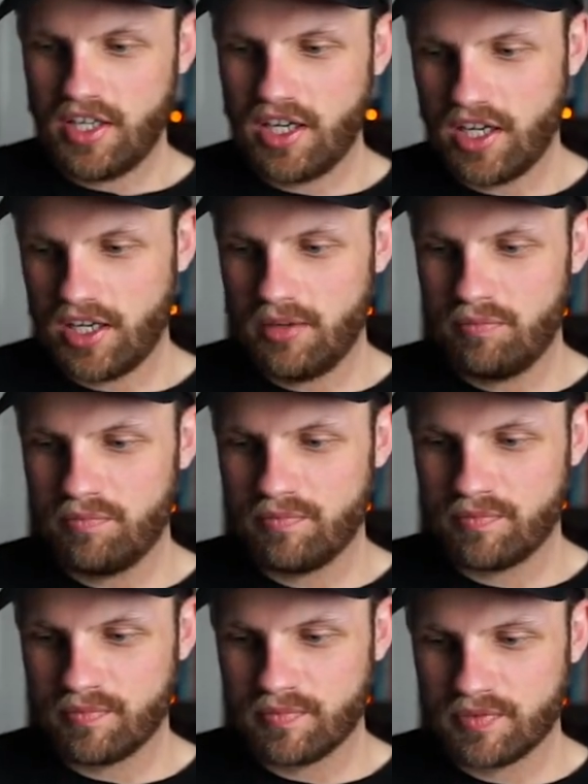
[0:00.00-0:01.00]

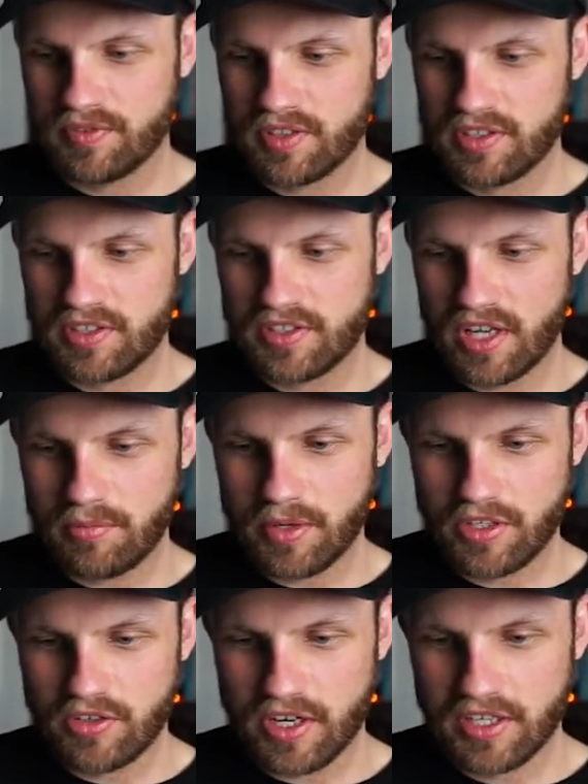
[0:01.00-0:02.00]
So start
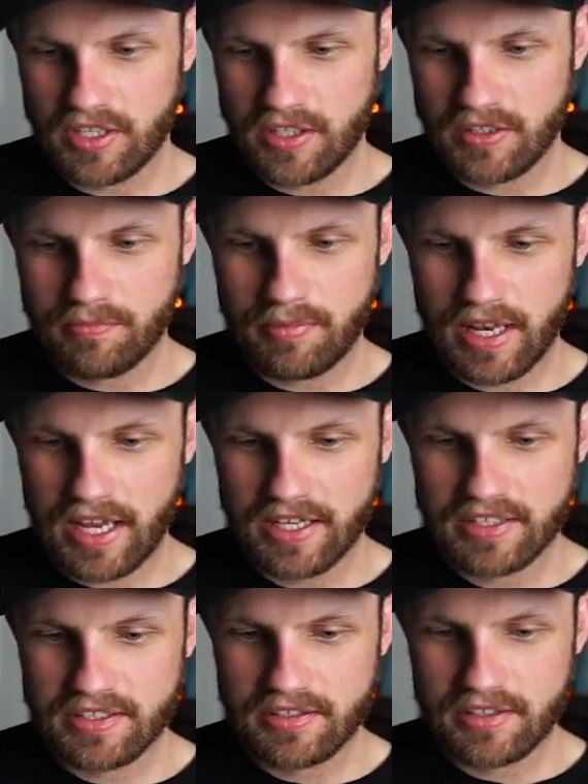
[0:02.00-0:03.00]
by dragging
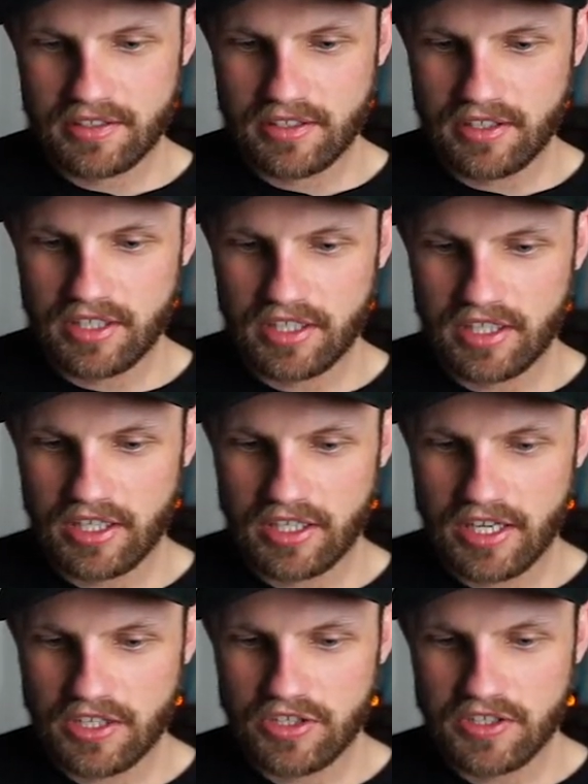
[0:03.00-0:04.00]
blacks.
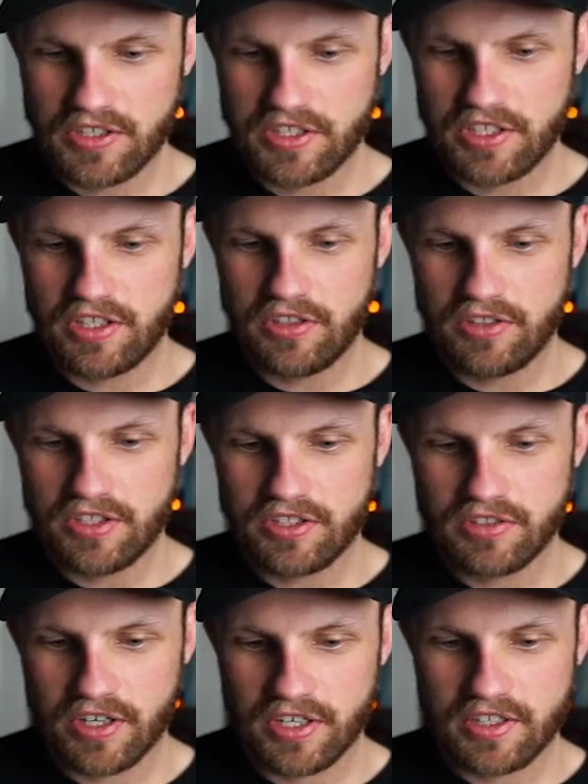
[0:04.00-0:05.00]
Again, you can see that you need to
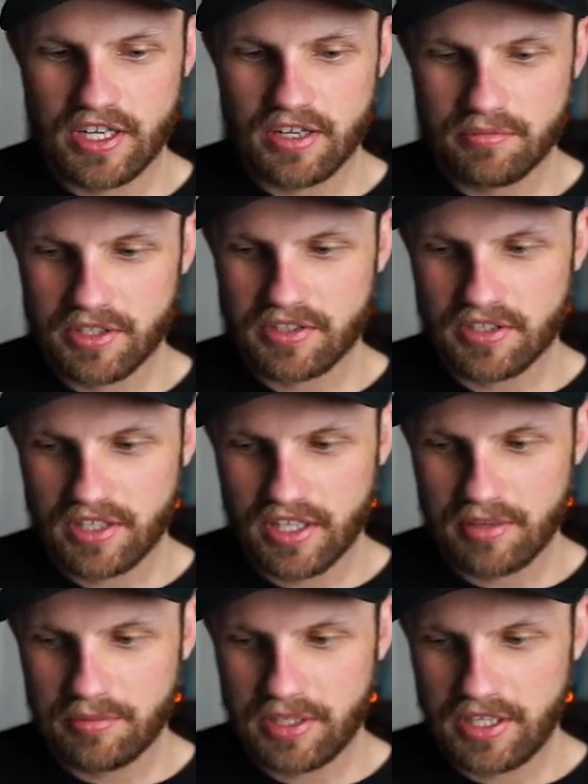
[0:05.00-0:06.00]
drag it down because the
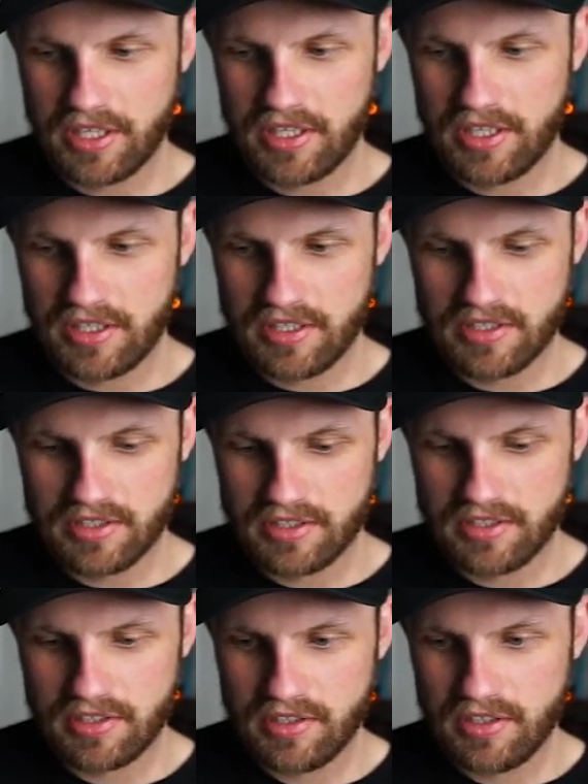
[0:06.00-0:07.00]
clip
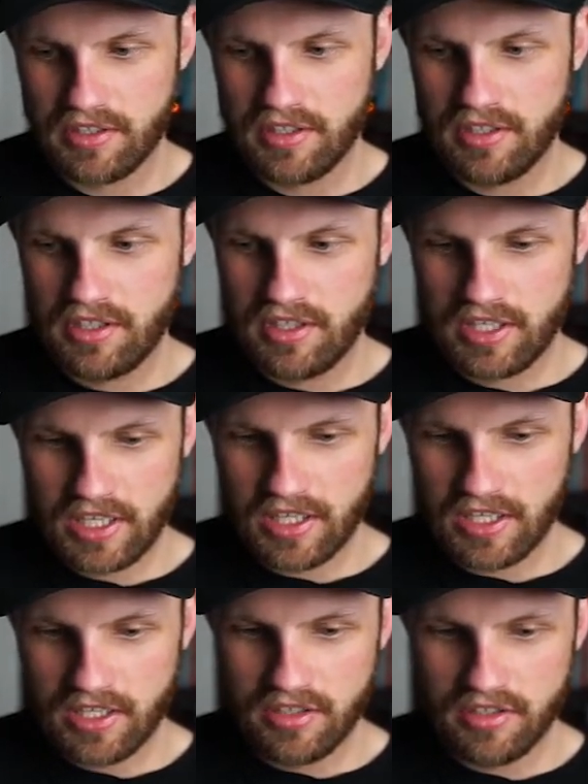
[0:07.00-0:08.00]
is
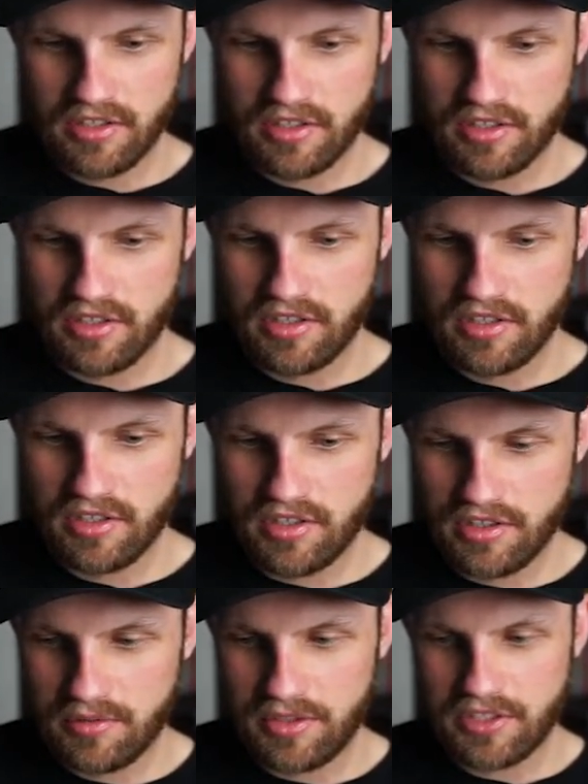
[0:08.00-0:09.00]
here.
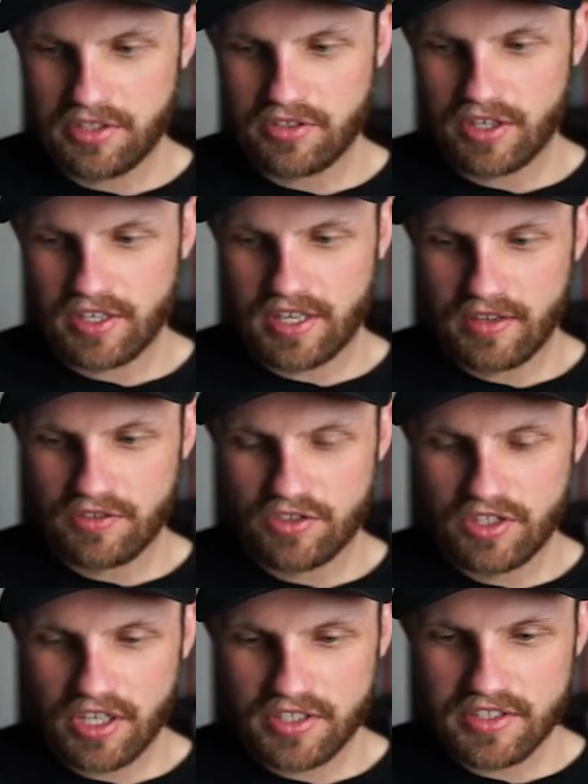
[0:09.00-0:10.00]
So we need to drag it down
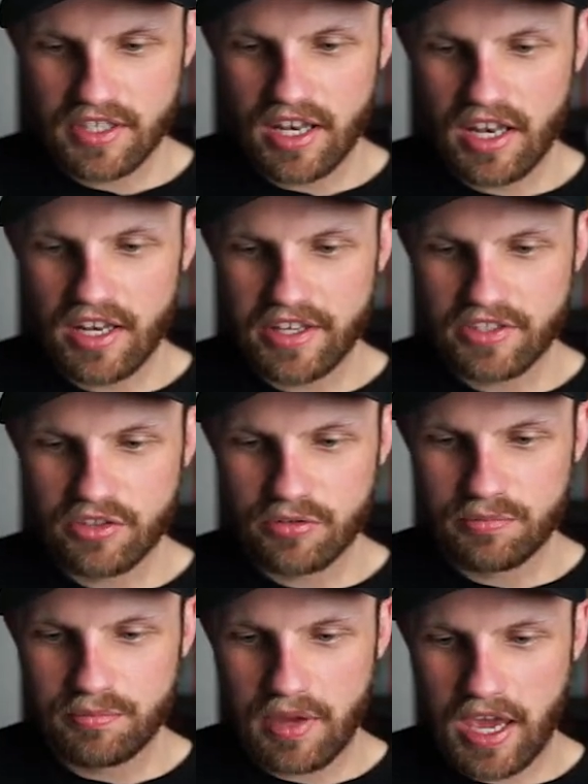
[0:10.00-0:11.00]
just a
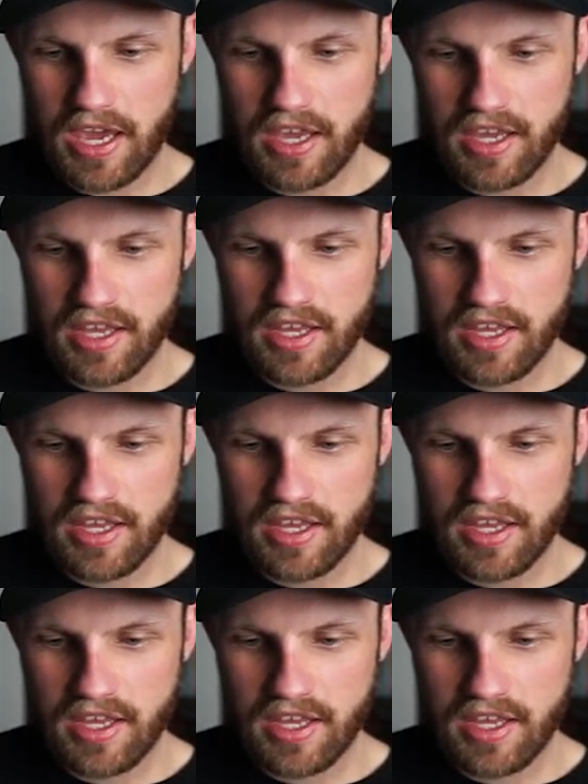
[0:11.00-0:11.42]
little bit.